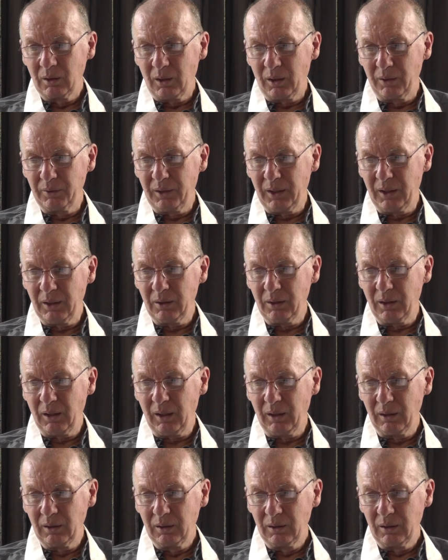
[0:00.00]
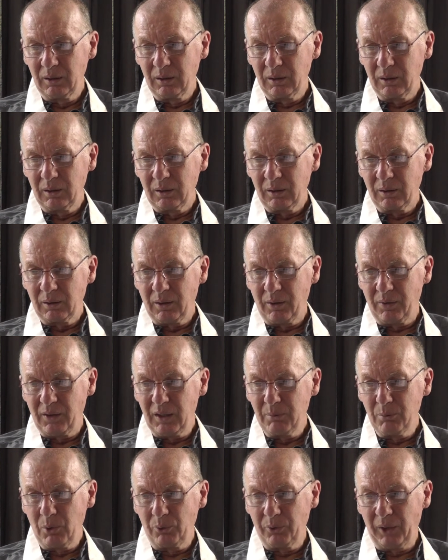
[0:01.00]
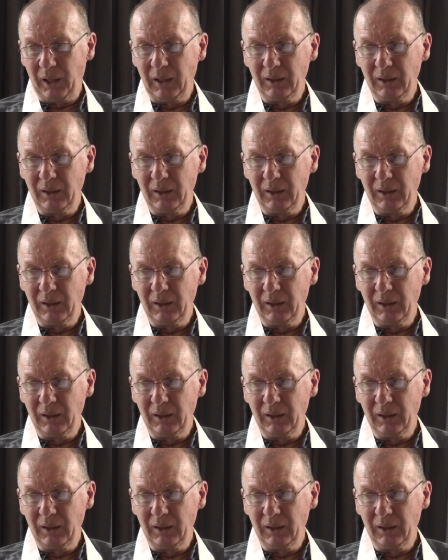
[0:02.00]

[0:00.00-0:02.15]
And then the theme of